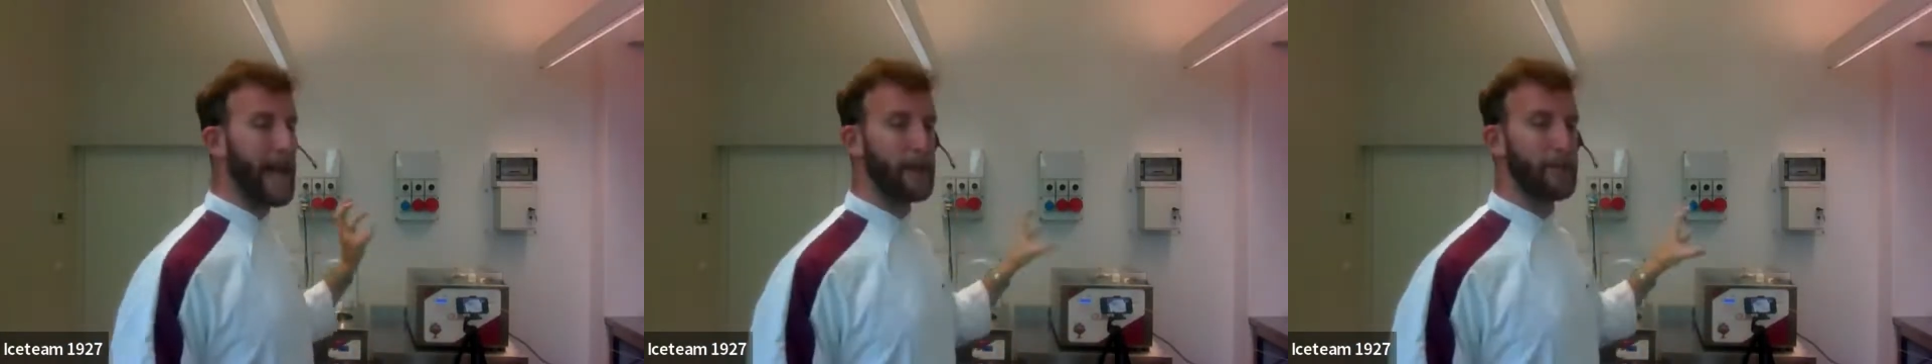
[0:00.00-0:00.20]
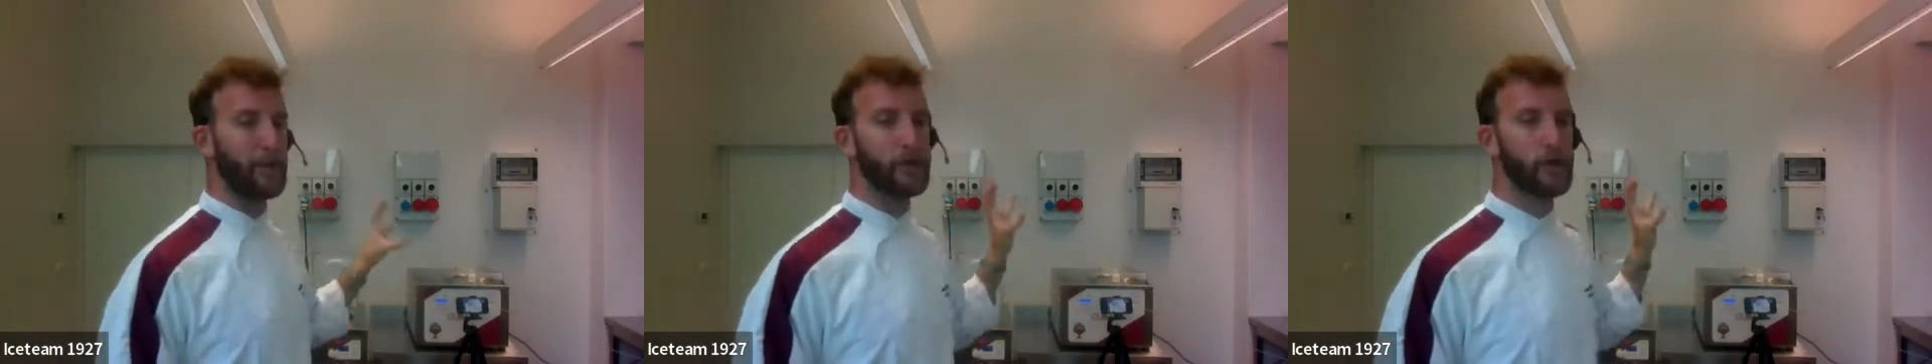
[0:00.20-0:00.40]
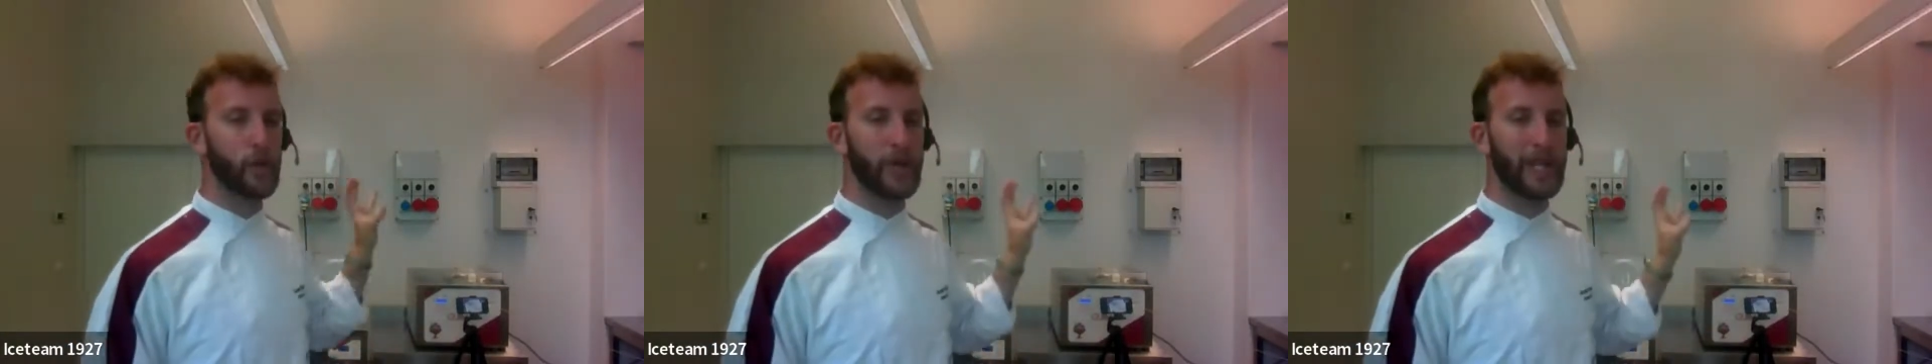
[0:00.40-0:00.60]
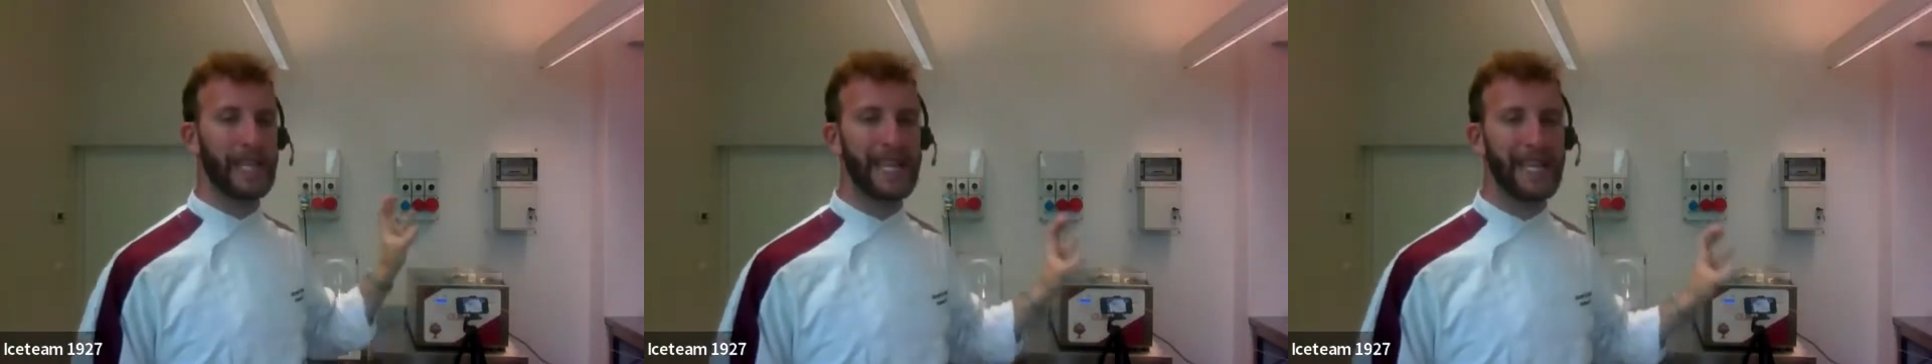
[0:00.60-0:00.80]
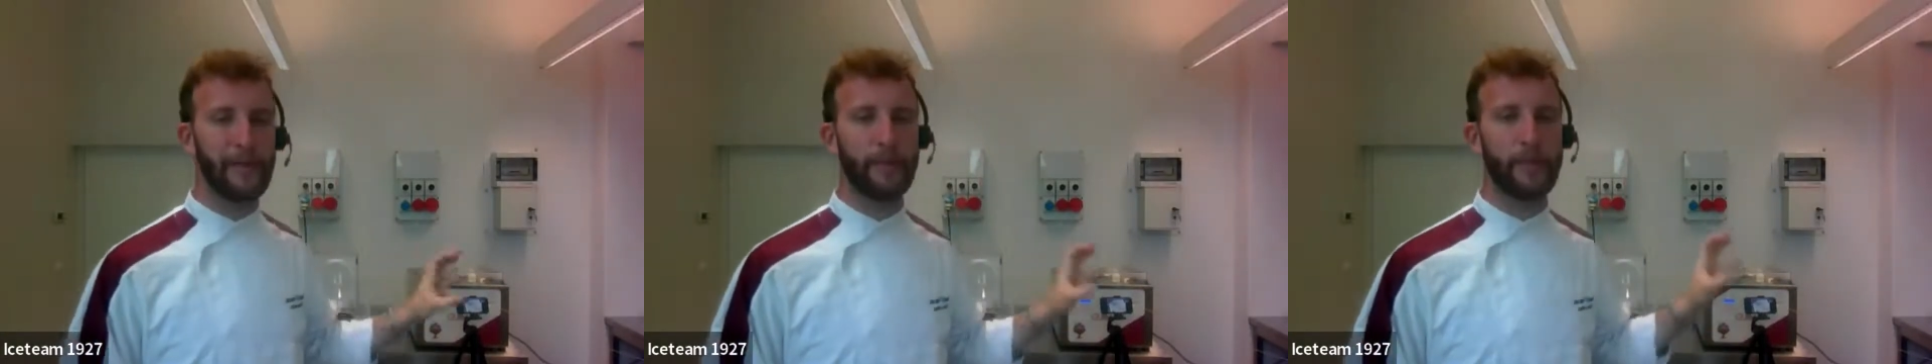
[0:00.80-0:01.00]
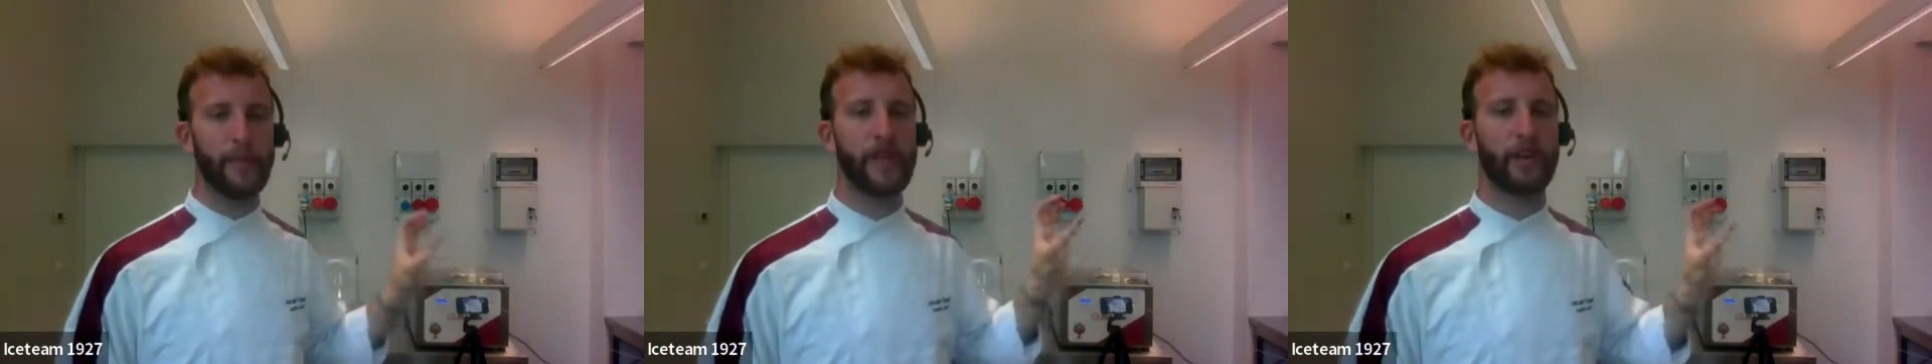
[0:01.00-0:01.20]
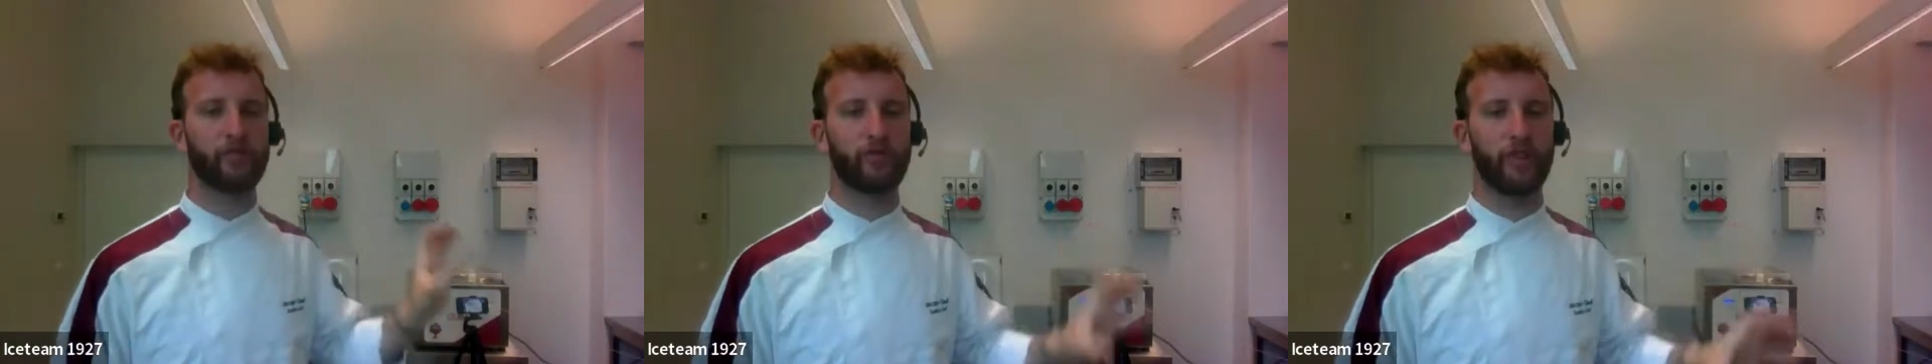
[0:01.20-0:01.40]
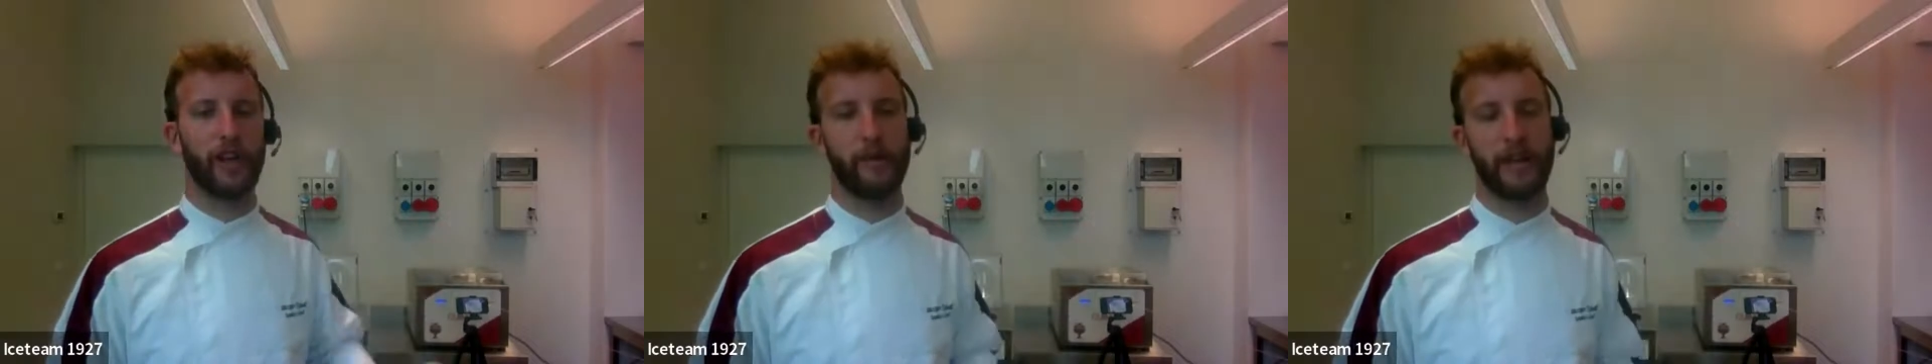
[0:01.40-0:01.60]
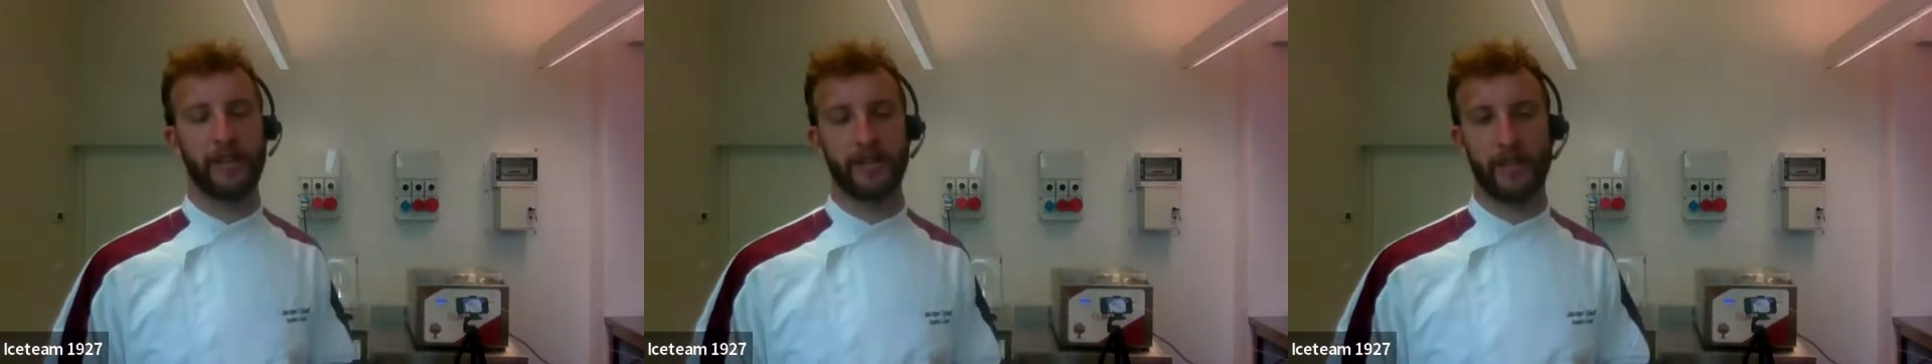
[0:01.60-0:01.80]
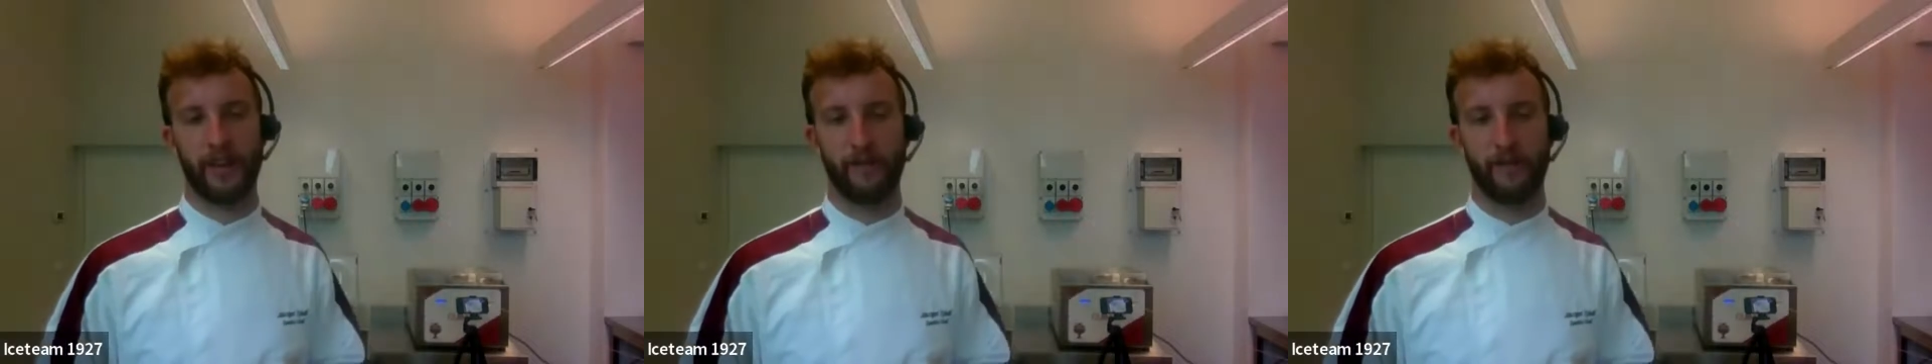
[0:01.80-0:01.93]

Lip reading: able to keep the creaminess